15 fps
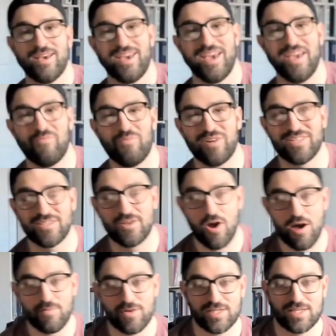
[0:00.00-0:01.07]
Hey everyone, it's
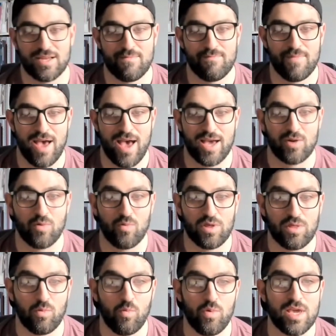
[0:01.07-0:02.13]
Thomas. I'm back
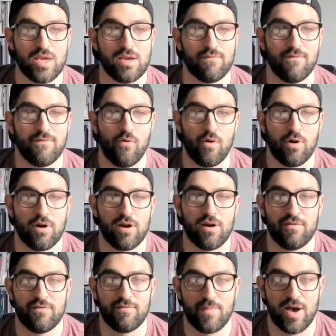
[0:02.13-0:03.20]
with week 4
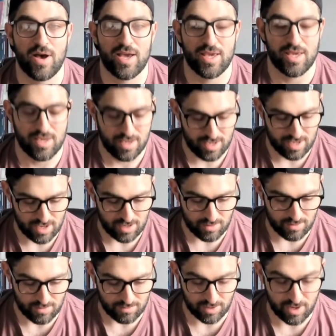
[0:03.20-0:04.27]
of my
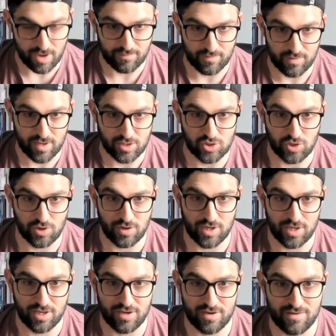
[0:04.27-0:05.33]
recovery
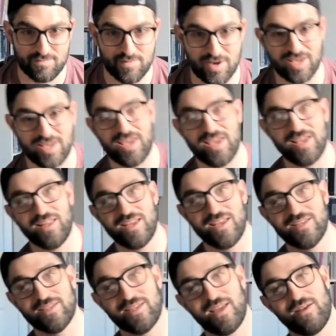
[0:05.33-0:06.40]
journey of my
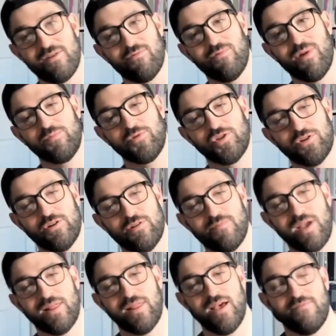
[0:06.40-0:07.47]
Achilles rupture in
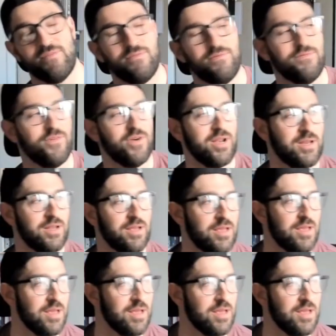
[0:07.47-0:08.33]
my left foot.